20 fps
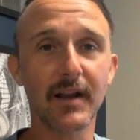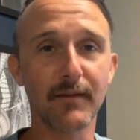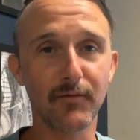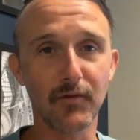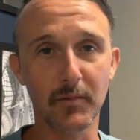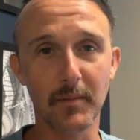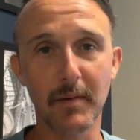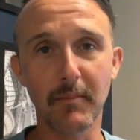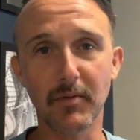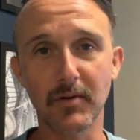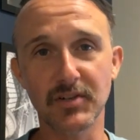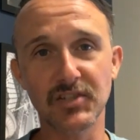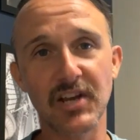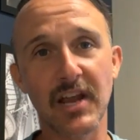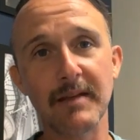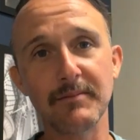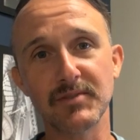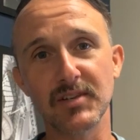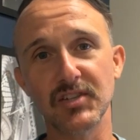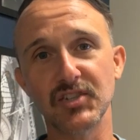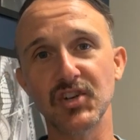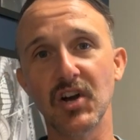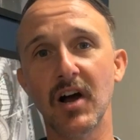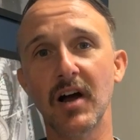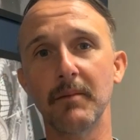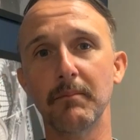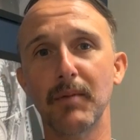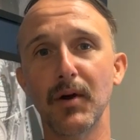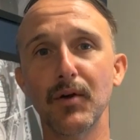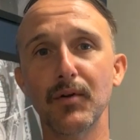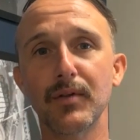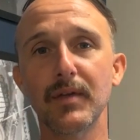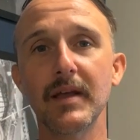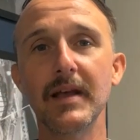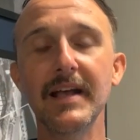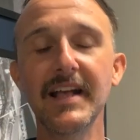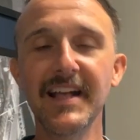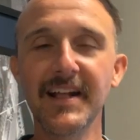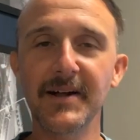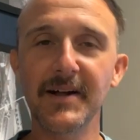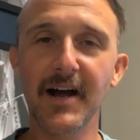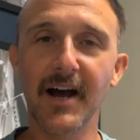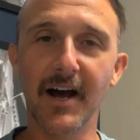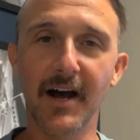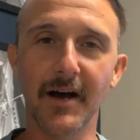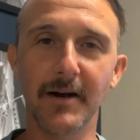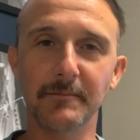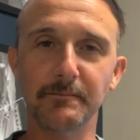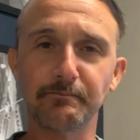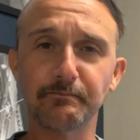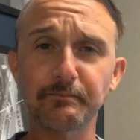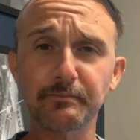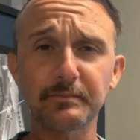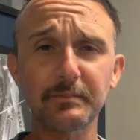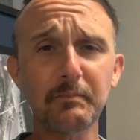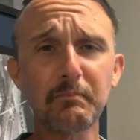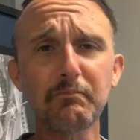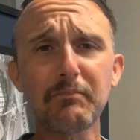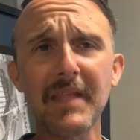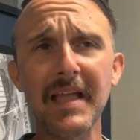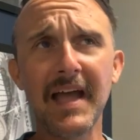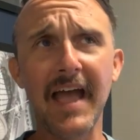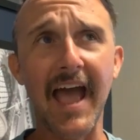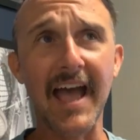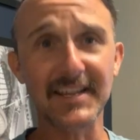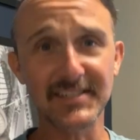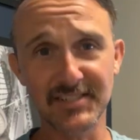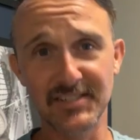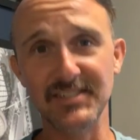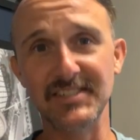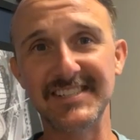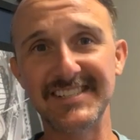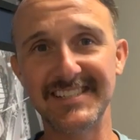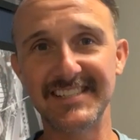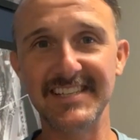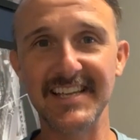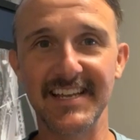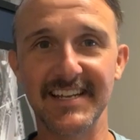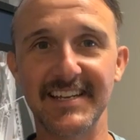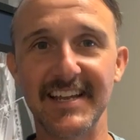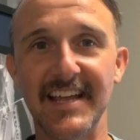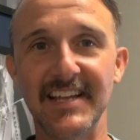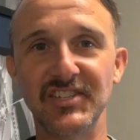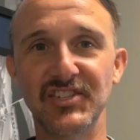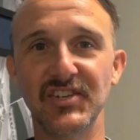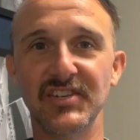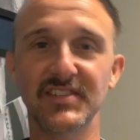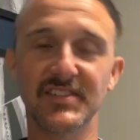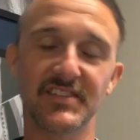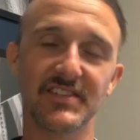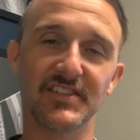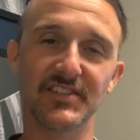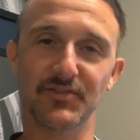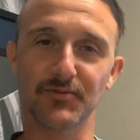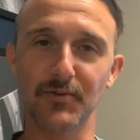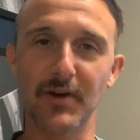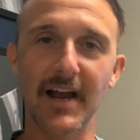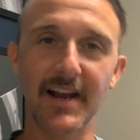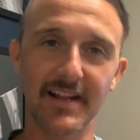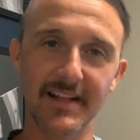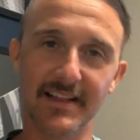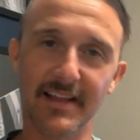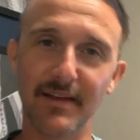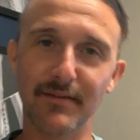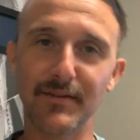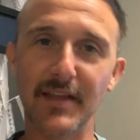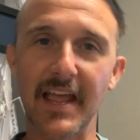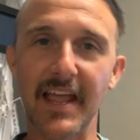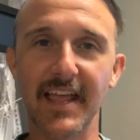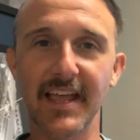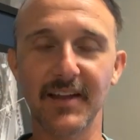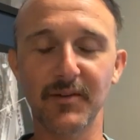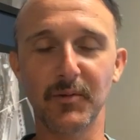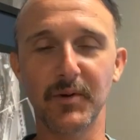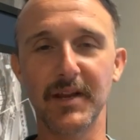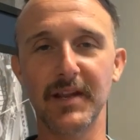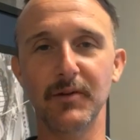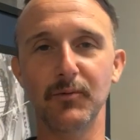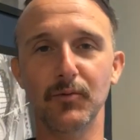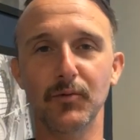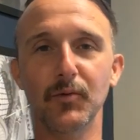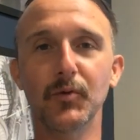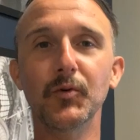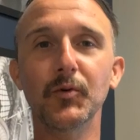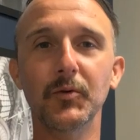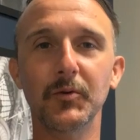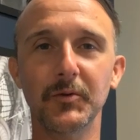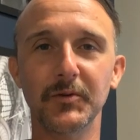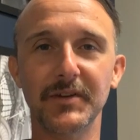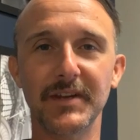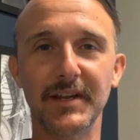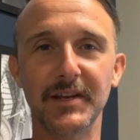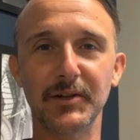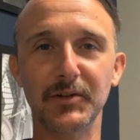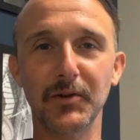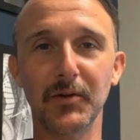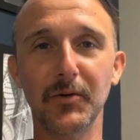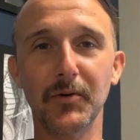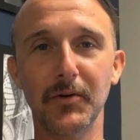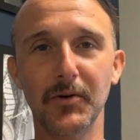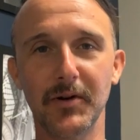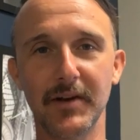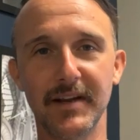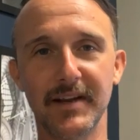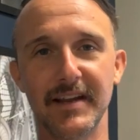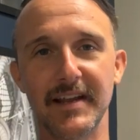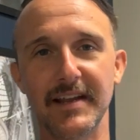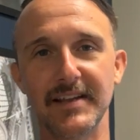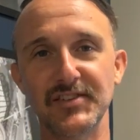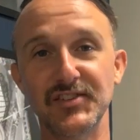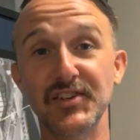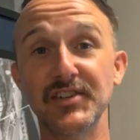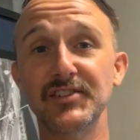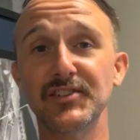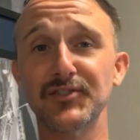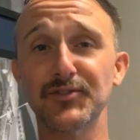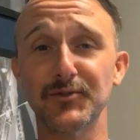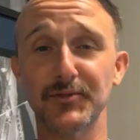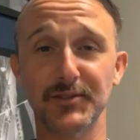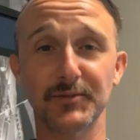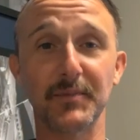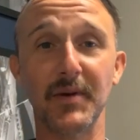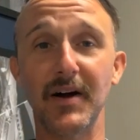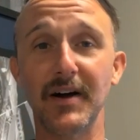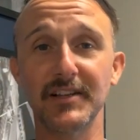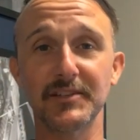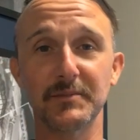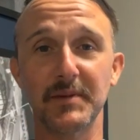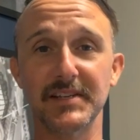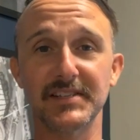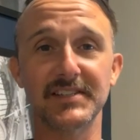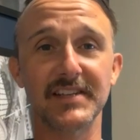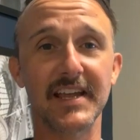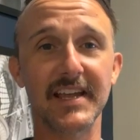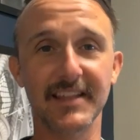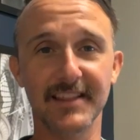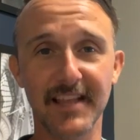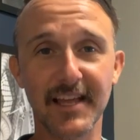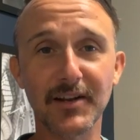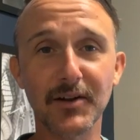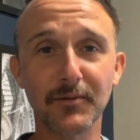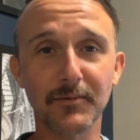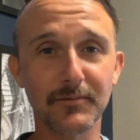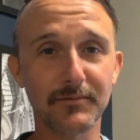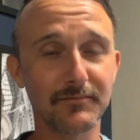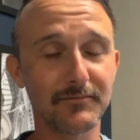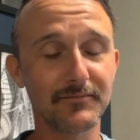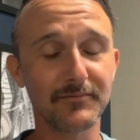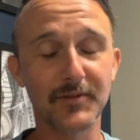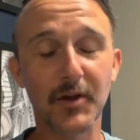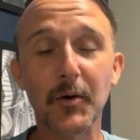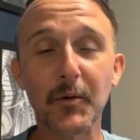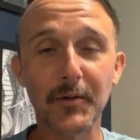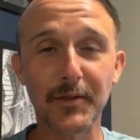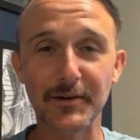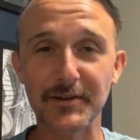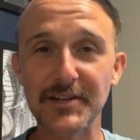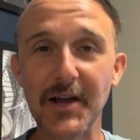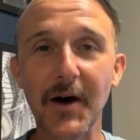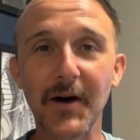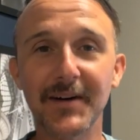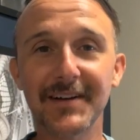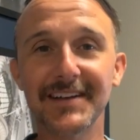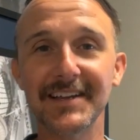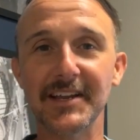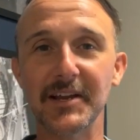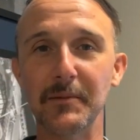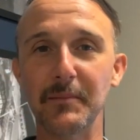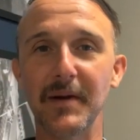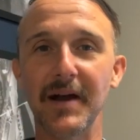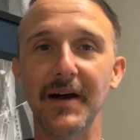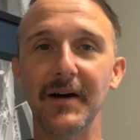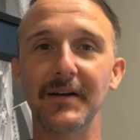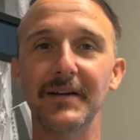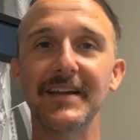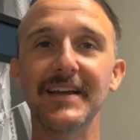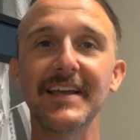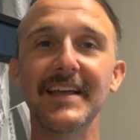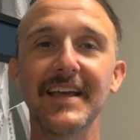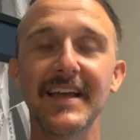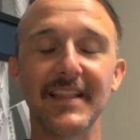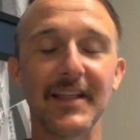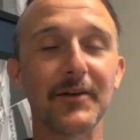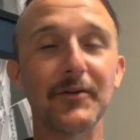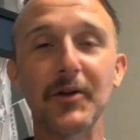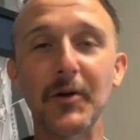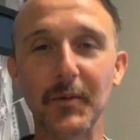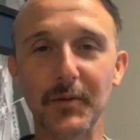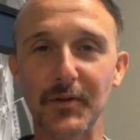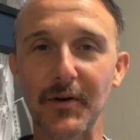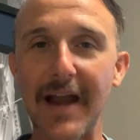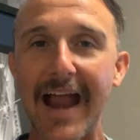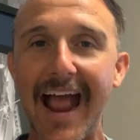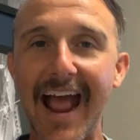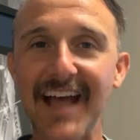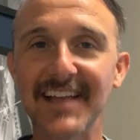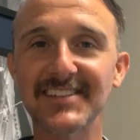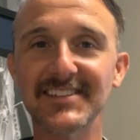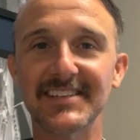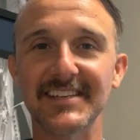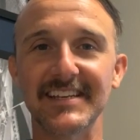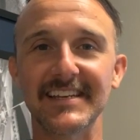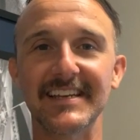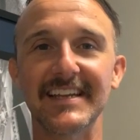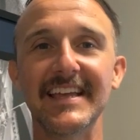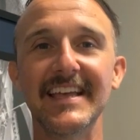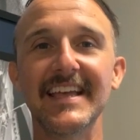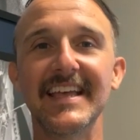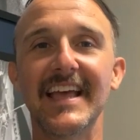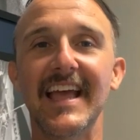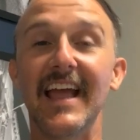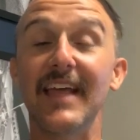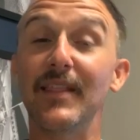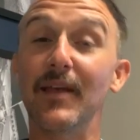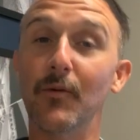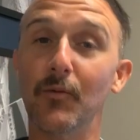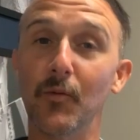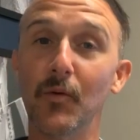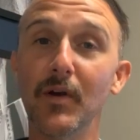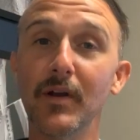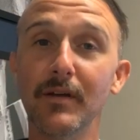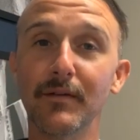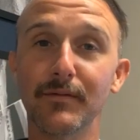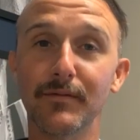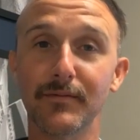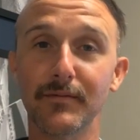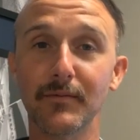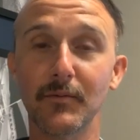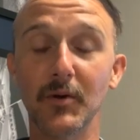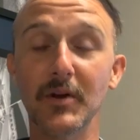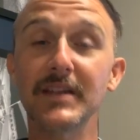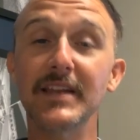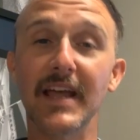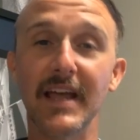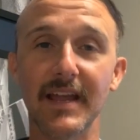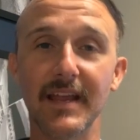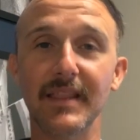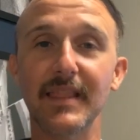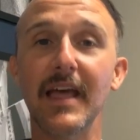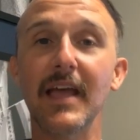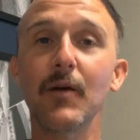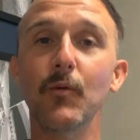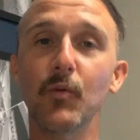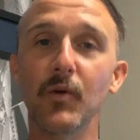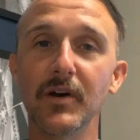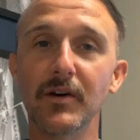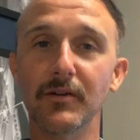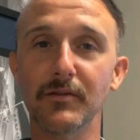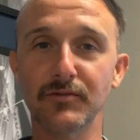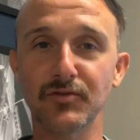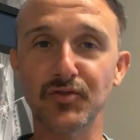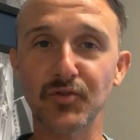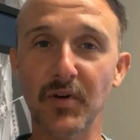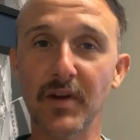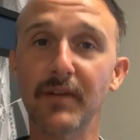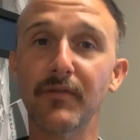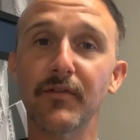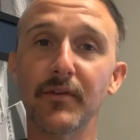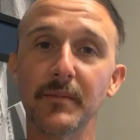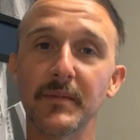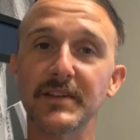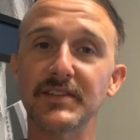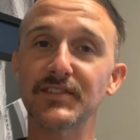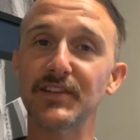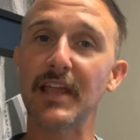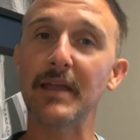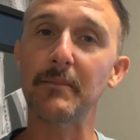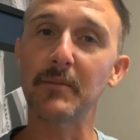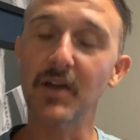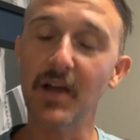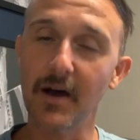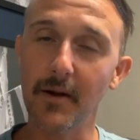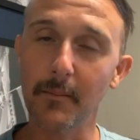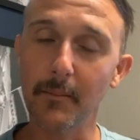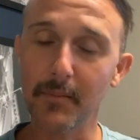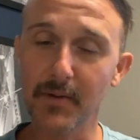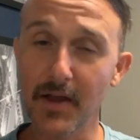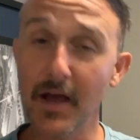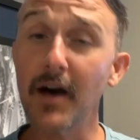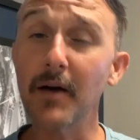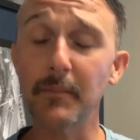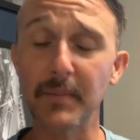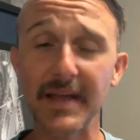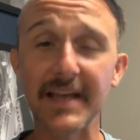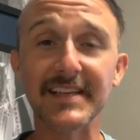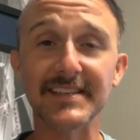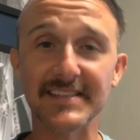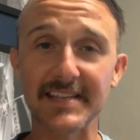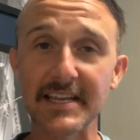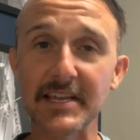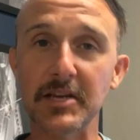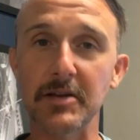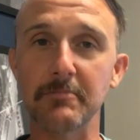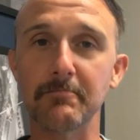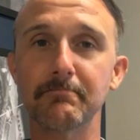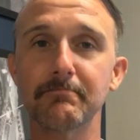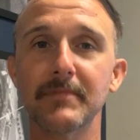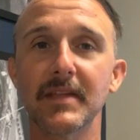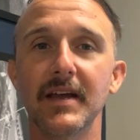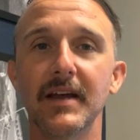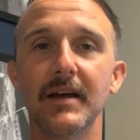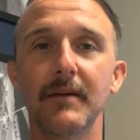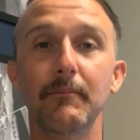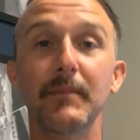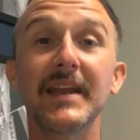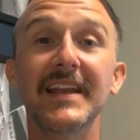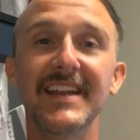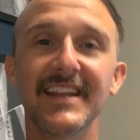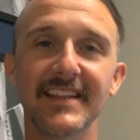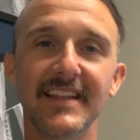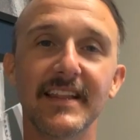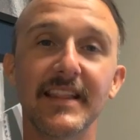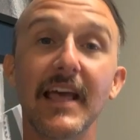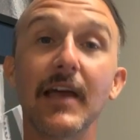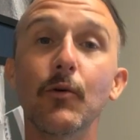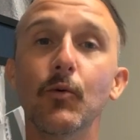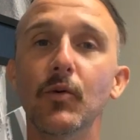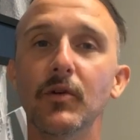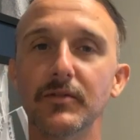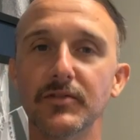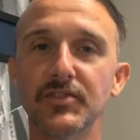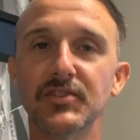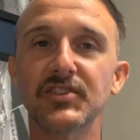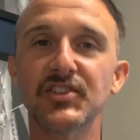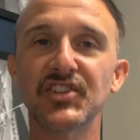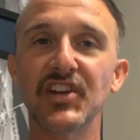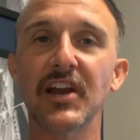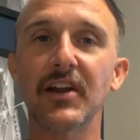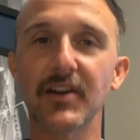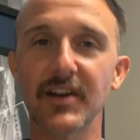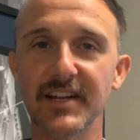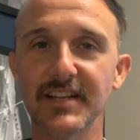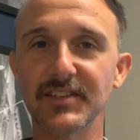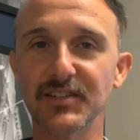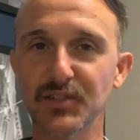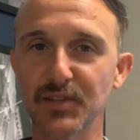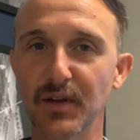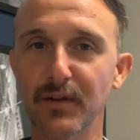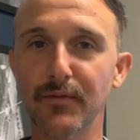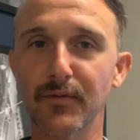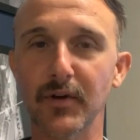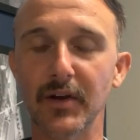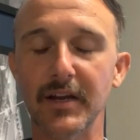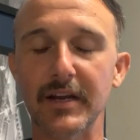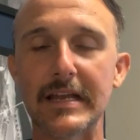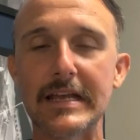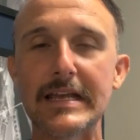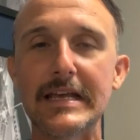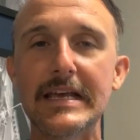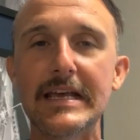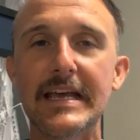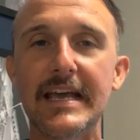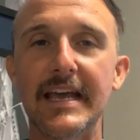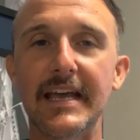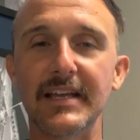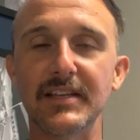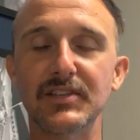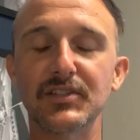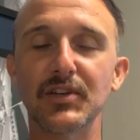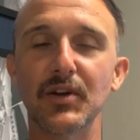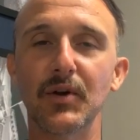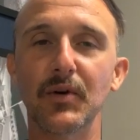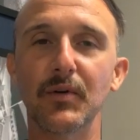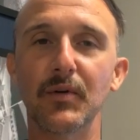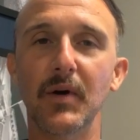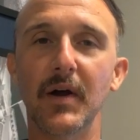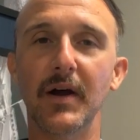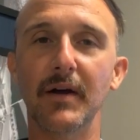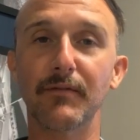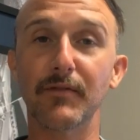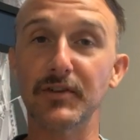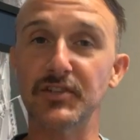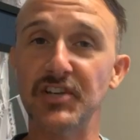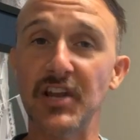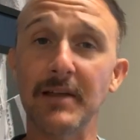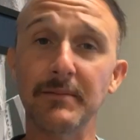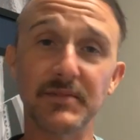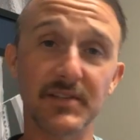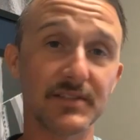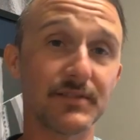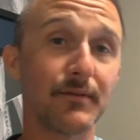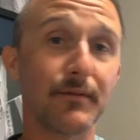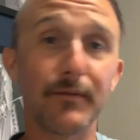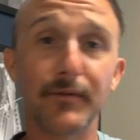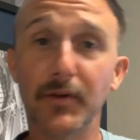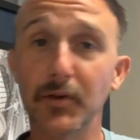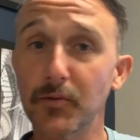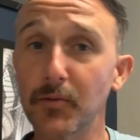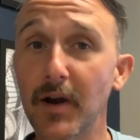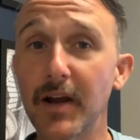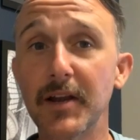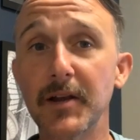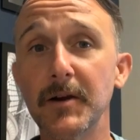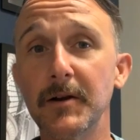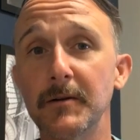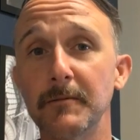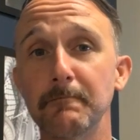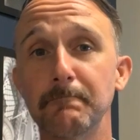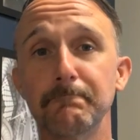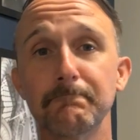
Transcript: If you remember, James and John both um, asked to sit at Jesus' right and left hand when he ruled in glory. And Jesus responds by saying they don't know what they're talking about, they don't know what they're asking, and that one of one day they will drink from the same cup, cup as him, uh, meaning that they will share in his suffering. And so uh, for James, it's fulfilled right here.